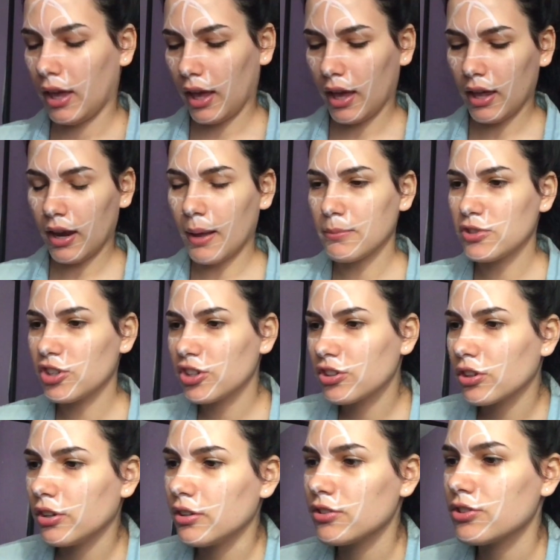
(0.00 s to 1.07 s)
and I'm
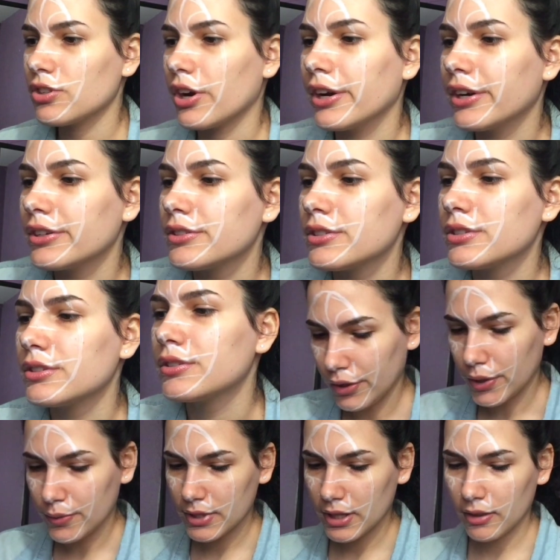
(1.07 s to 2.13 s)
just gonna start
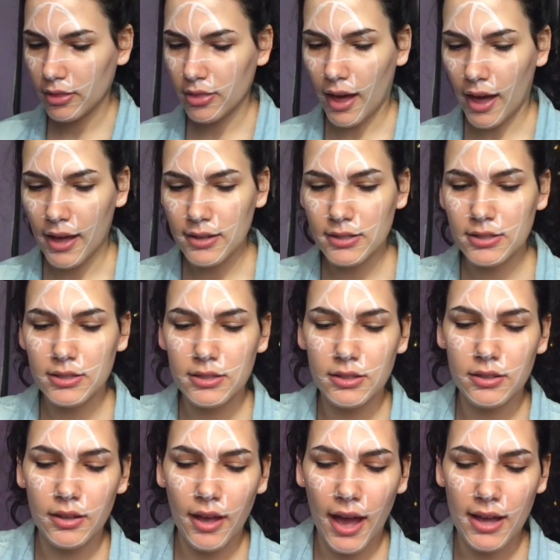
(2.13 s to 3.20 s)
using that
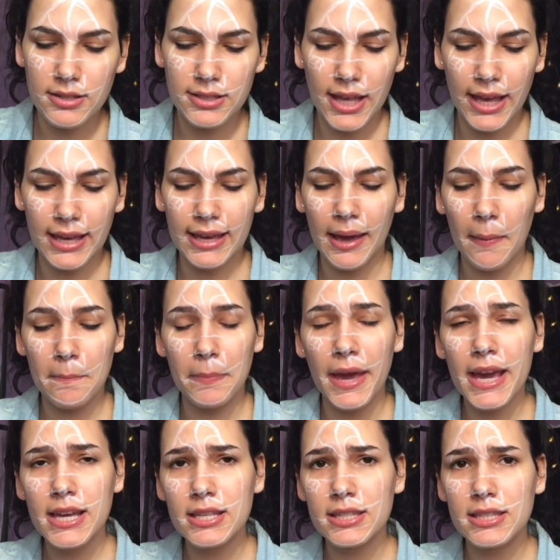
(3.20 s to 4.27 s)
as a
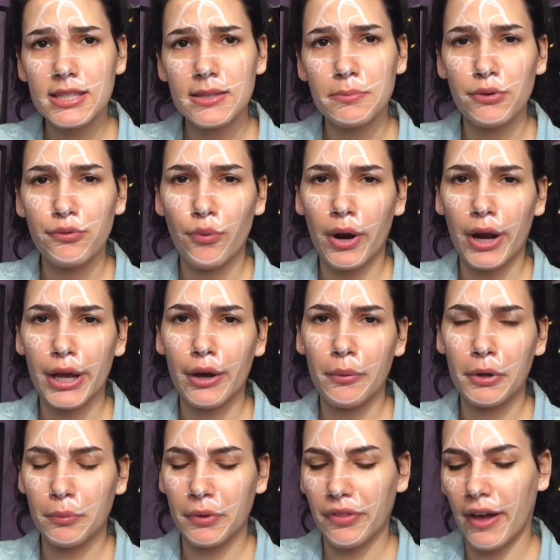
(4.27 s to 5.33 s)
base before I
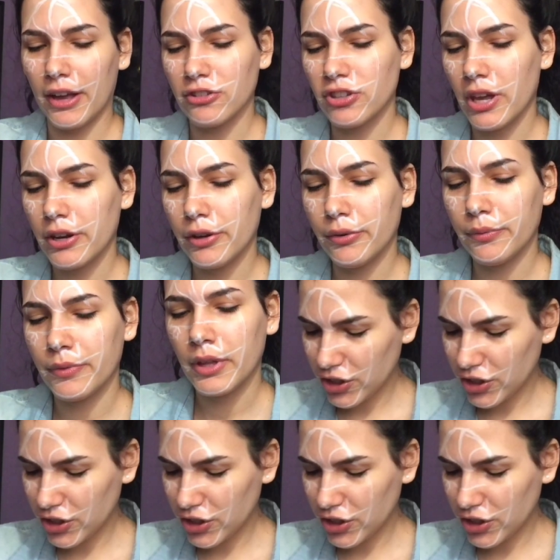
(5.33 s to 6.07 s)
go in with eyeshadow.